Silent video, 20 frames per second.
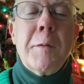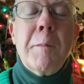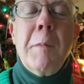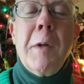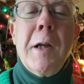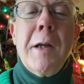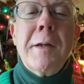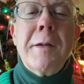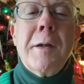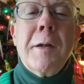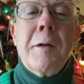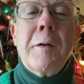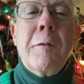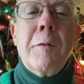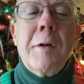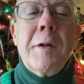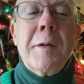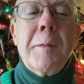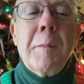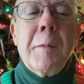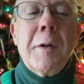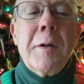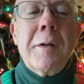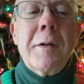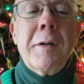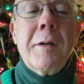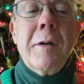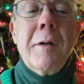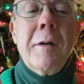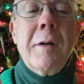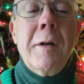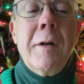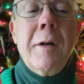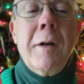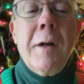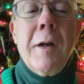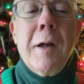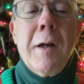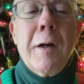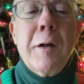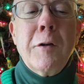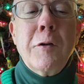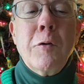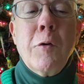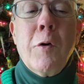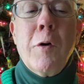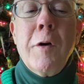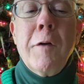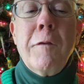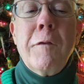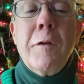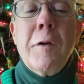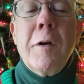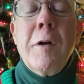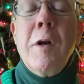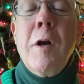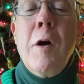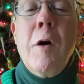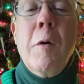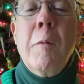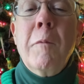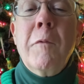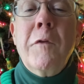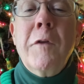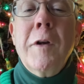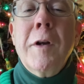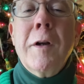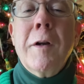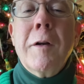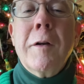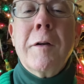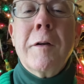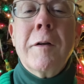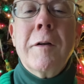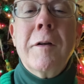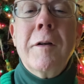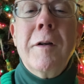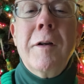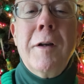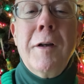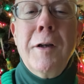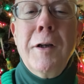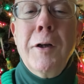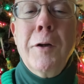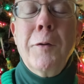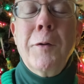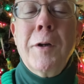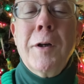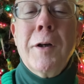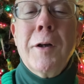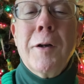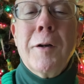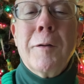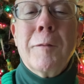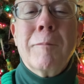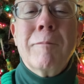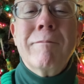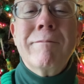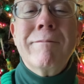blessed Christmas and a joyful, hope filled New Year.